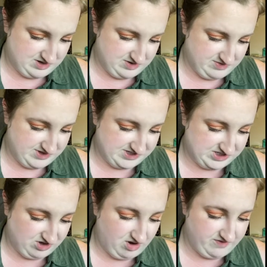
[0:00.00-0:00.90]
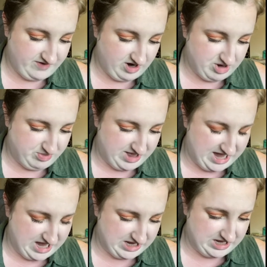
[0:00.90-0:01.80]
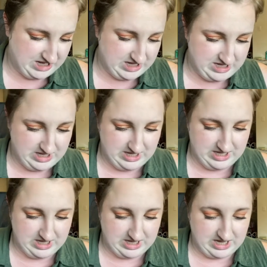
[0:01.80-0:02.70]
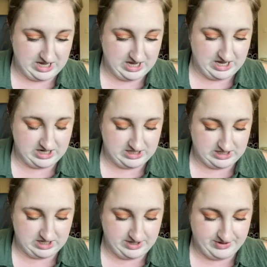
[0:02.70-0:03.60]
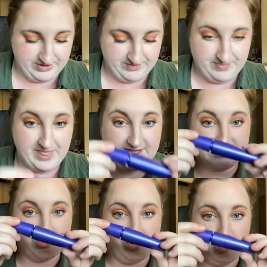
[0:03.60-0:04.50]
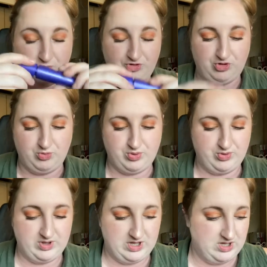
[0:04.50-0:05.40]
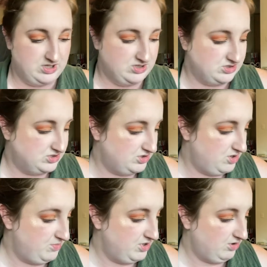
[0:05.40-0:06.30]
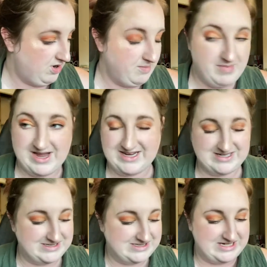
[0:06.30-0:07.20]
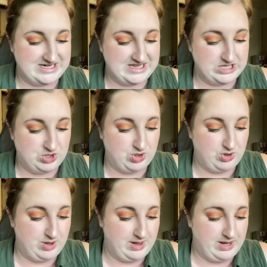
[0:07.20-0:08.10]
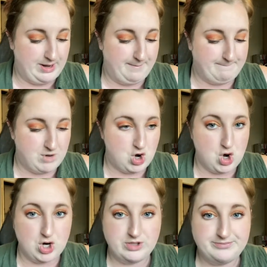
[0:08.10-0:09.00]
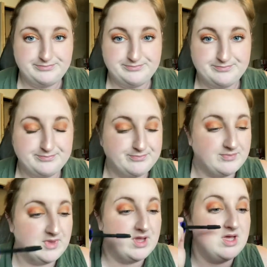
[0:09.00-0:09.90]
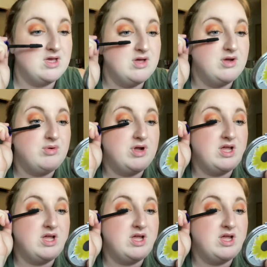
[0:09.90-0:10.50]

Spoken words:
This is called Very Black, and it's the purple tube. So I'm gonna grab my teeny little mirror right